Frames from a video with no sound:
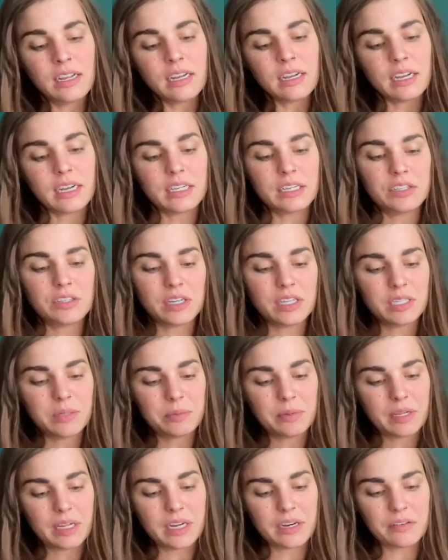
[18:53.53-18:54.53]
kind of tried to
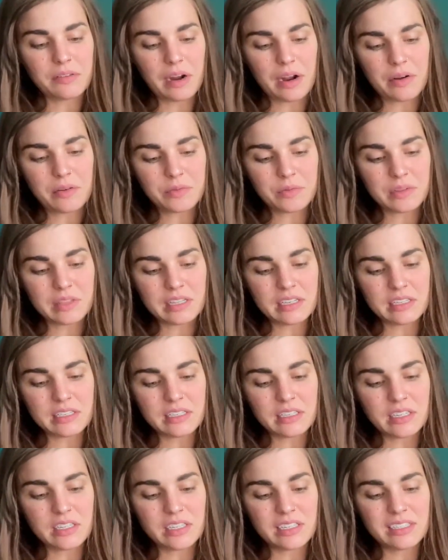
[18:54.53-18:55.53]
play around with the
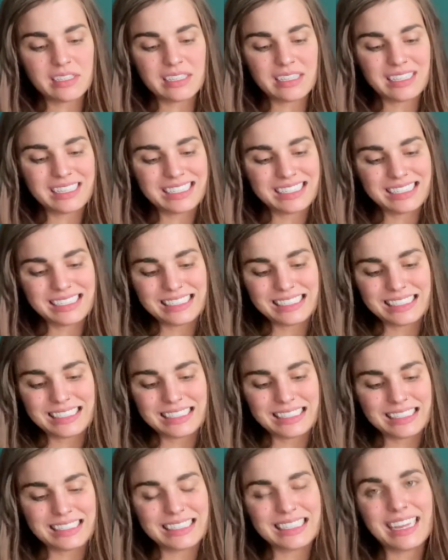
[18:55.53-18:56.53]
stitches, and it just,
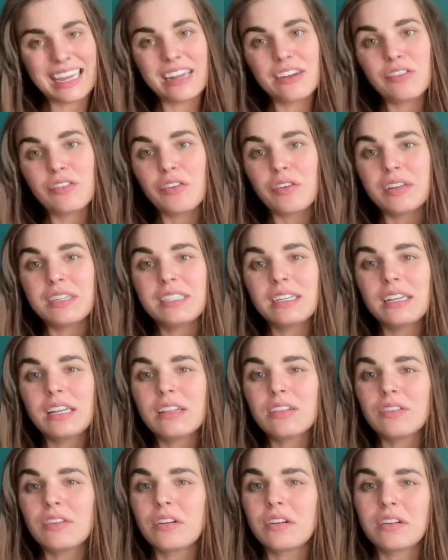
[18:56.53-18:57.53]
I don't know, it
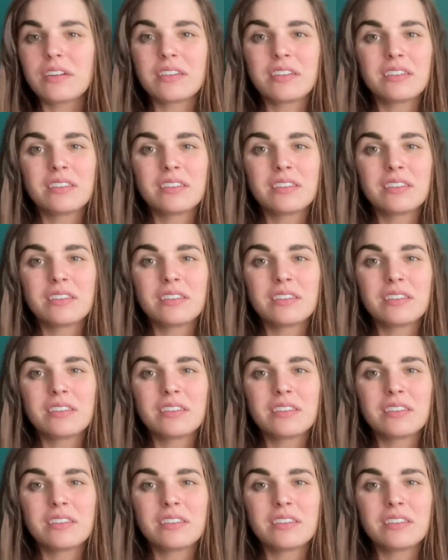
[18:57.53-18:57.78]
didn't look